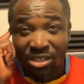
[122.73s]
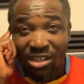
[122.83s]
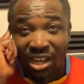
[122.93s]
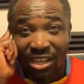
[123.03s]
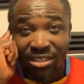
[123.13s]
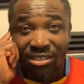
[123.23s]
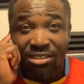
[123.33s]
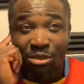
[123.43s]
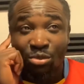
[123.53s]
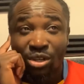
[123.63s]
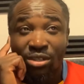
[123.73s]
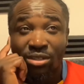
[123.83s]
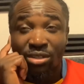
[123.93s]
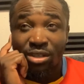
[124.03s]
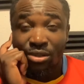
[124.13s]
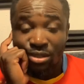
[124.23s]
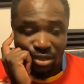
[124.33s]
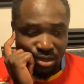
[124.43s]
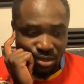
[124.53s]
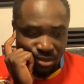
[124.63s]
gotten somewhere close
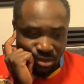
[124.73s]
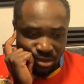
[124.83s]
to